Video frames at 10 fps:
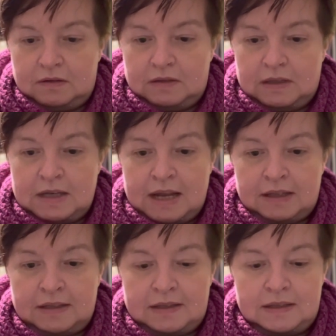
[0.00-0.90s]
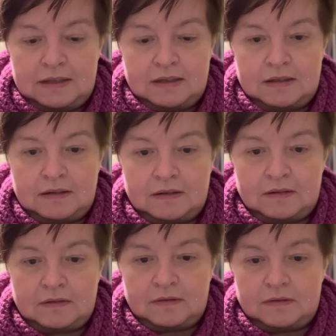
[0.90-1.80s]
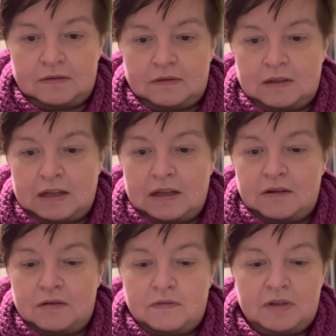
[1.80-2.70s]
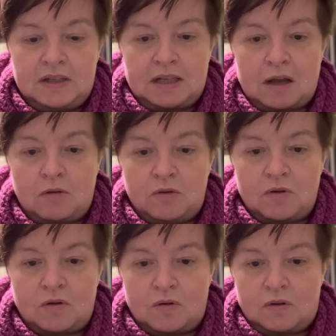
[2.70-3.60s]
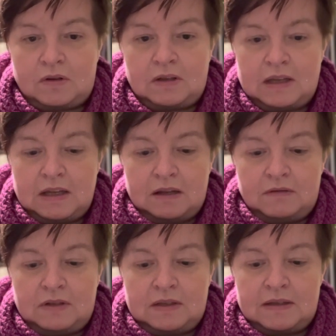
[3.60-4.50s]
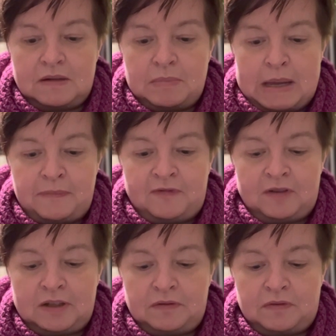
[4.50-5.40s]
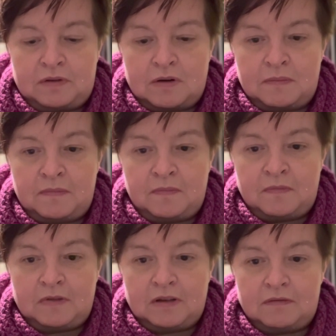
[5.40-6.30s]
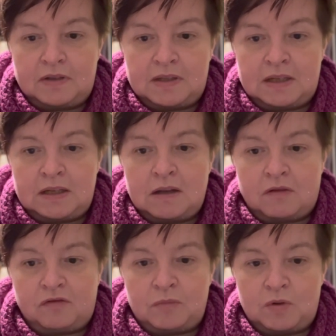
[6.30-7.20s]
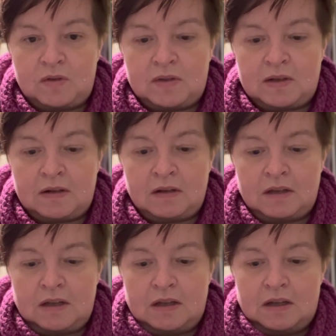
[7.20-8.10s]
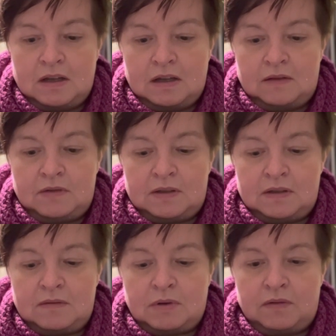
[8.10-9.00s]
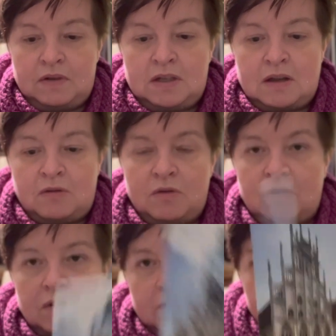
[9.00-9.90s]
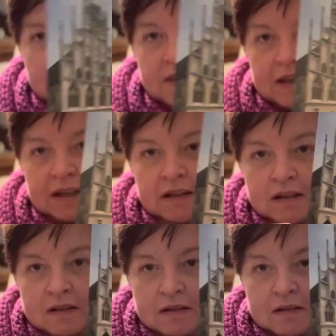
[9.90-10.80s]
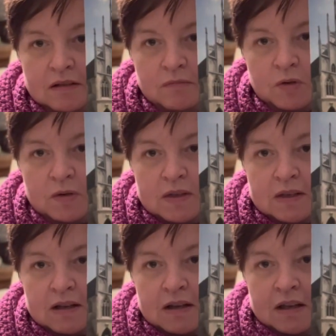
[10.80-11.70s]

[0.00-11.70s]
next the town hall. This is a pamphlet from the city of Munster, and this is what the town hall looks like in Munster.